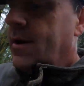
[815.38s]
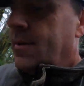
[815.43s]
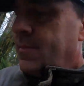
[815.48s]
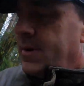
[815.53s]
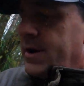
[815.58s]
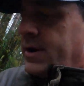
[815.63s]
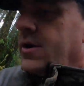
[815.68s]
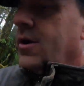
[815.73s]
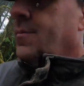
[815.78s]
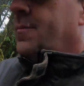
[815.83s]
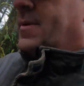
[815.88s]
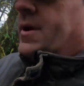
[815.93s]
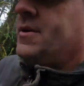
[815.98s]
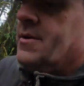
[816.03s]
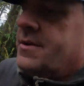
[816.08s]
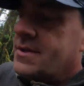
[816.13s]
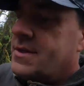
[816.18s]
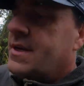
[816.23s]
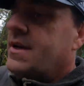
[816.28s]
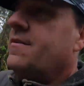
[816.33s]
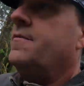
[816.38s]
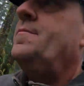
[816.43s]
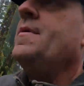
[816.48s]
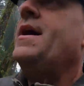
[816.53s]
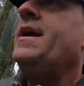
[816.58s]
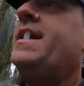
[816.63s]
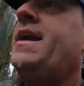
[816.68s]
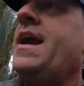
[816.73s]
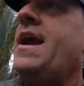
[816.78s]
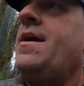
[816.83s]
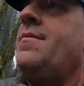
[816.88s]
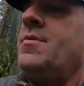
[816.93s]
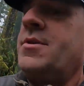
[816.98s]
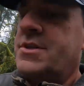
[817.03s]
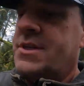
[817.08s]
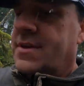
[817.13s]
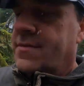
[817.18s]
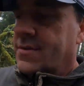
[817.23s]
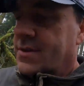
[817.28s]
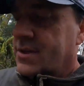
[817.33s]
I'm gonna go up here and see if my
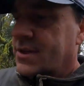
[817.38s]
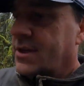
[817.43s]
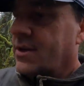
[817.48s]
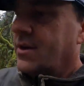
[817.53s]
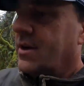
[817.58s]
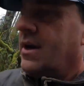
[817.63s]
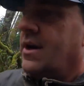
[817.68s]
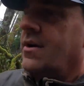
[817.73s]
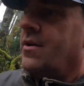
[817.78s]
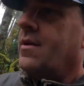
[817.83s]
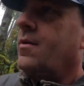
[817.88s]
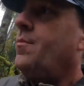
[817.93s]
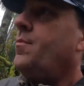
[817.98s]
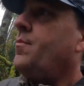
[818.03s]
camera's even still here. The